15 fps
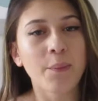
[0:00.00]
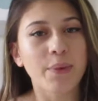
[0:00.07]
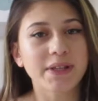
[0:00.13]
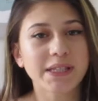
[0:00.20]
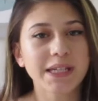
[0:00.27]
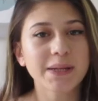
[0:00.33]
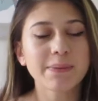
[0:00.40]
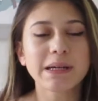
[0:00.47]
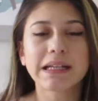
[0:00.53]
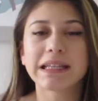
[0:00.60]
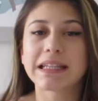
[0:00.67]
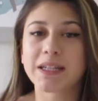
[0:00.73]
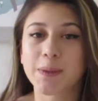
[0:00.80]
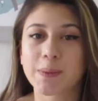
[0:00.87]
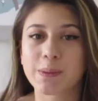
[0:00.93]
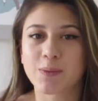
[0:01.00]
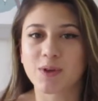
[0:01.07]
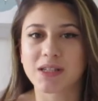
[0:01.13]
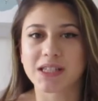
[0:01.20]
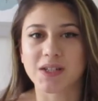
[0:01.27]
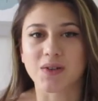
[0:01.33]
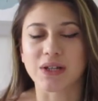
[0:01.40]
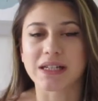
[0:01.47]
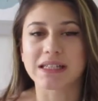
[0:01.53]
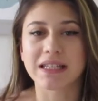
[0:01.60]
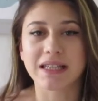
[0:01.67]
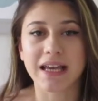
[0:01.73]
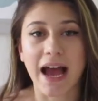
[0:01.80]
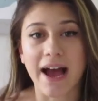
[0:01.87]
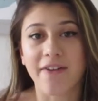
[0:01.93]
but it's going to be a little bit more serious than
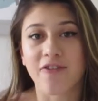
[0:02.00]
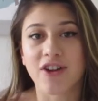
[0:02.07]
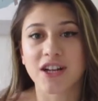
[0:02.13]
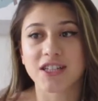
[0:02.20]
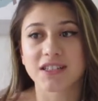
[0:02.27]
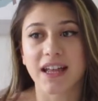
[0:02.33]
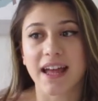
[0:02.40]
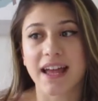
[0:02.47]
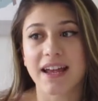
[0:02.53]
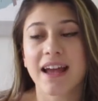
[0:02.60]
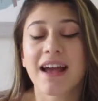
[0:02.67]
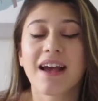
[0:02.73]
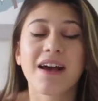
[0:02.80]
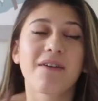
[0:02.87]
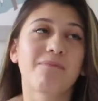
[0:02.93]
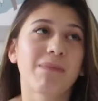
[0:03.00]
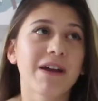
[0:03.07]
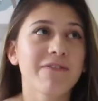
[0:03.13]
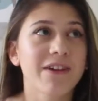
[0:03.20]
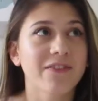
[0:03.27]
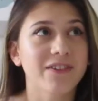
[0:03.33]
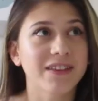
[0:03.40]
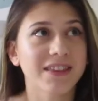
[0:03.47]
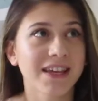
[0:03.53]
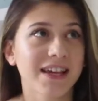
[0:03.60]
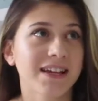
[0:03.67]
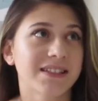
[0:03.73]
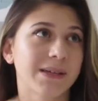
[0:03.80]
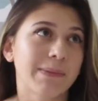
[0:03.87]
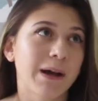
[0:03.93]
the average, like, my favorite
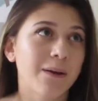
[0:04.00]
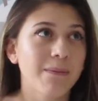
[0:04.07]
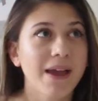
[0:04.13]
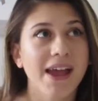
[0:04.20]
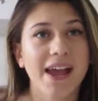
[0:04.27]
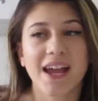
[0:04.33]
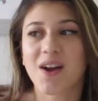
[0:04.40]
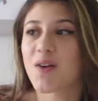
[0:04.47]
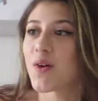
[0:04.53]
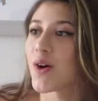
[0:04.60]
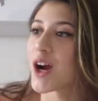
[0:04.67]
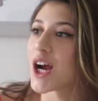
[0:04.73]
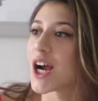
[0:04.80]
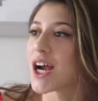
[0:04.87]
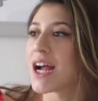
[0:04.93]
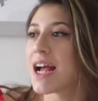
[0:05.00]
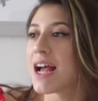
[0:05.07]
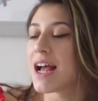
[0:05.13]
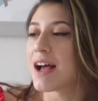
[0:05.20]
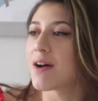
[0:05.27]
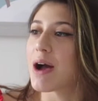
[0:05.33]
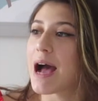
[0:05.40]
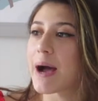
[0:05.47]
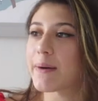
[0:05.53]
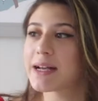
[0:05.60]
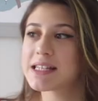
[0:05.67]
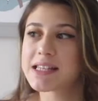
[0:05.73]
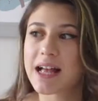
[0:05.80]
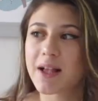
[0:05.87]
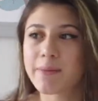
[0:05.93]
things about me or how I
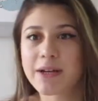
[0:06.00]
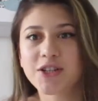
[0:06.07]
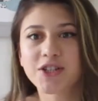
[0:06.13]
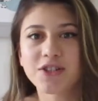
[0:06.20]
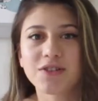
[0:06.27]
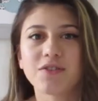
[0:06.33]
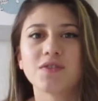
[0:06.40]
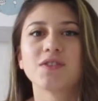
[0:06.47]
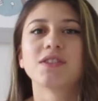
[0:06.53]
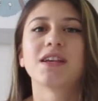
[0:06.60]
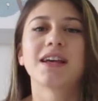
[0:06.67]
style my shoes.